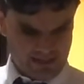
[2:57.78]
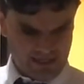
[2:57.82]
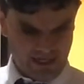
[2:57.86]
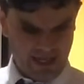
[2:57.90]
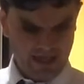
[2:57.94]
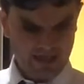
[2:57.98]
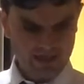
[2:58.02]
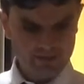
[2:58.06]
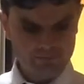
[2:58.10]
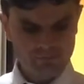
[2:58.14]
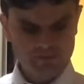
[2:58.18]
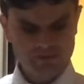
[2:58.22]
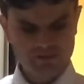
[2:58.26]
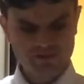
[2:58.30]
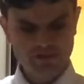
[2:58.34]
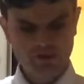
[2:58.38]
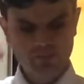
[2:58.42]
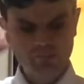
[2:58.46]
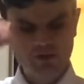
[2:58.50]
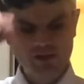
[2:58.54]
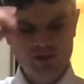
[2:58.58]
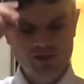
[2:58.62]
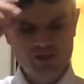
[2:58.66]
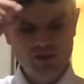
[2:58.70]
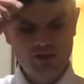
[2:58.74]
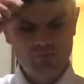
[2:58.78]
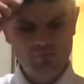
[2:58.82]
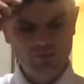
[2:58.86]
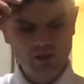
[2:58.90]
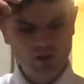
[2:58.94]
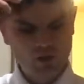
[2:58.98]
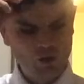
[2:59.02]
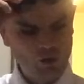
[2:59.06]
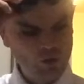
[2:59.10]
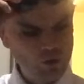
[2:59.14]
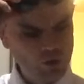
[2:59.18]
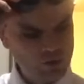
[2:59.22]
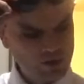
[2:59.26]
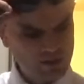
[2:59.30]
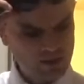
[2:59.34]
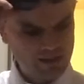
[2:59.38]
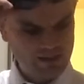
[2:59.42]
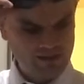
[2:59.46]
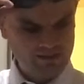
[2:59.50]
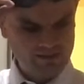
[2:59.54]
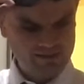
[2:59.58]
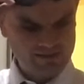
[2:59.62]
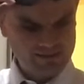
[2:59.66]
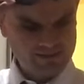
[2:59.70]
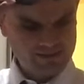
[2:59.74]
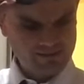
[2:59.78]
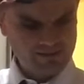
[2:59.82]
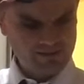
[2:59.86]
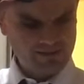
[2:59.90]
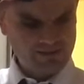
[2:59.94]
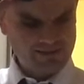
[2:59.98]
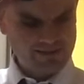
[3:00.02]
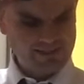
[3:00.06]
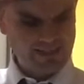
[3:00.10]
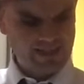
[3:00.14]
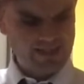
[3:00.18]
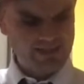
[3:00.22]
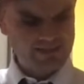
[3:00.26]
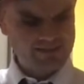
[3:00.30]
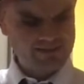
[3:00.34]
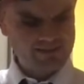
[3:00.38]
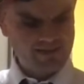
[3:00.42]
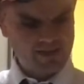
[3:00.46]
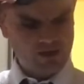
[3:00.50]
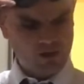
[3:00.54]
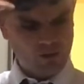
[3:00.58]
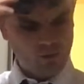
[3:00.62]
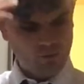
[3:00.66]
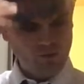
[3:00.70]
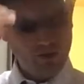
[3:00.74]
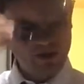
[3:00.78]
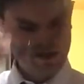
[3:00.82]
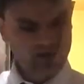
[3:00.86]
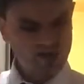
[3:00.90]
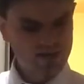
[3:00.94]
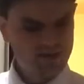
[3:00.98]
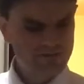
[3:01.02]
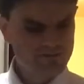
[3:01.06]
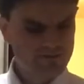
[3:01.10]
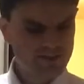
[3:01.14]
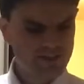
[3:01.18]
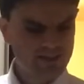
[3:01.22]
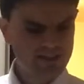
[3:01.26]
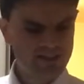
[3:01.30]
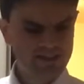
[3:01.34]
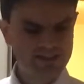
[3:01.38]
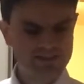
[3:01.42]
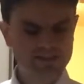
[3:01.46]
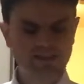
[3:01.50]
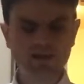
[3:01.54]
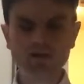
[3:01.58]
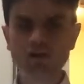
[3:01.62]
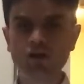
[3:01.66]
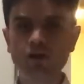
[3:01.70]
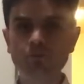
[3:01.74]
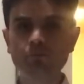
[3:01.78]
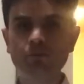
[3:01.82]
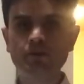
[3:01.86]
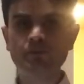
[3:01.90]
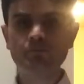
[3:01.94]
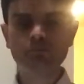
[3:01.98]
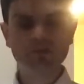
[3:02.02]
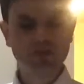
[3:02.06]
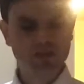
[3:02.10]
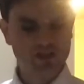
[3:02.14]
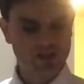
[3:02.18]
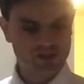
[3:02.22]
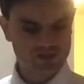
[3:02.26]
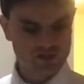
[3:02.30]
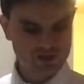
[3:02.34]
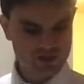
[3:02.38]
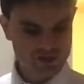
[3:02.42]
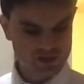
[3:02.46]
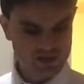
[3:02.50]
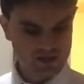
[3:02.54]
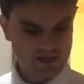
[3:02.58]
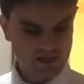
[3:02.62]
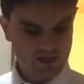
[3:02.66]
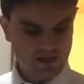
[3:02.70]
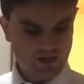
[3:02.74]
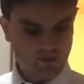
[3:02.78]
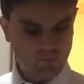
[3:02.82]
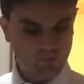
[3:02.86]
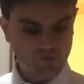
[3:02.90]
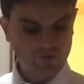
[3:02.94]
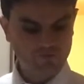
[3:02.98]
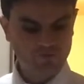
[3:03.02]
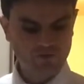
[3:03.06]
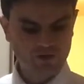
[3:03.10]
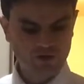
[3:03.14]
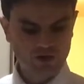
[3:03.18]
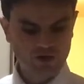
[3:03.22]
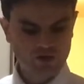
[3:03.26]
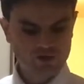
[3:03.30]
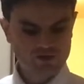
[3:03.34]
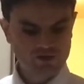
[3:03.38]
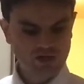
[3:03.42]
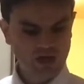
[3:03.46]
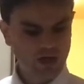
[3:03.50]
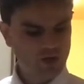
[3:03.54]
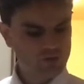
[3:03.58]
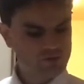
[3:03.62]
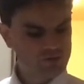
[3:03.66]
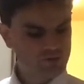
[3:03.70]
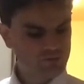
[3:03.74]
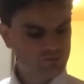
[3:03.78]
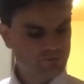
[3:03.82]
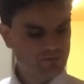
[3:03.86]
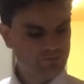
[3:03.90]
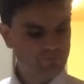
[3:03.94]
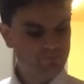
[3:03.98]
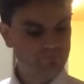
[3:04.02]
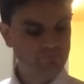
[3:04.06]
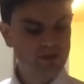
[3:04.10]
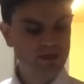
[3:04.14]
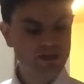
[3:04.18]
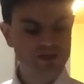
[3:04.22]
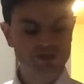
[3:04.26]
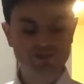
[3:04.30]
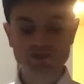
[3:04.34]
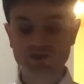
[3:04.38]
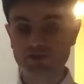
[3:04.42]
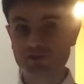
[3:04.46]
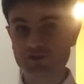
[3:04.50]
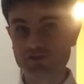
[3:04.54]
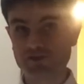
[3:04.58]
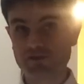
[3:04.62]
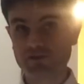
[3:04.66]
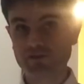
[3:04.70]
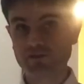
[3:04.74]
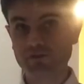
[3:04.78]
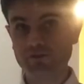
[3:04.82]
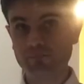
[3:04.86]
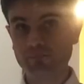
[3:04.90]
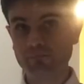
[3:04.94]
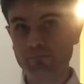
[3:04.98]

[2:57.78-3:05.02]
Like Mr. Marshall McLuhan said, we are living in the global village. We forgot how to be villagers,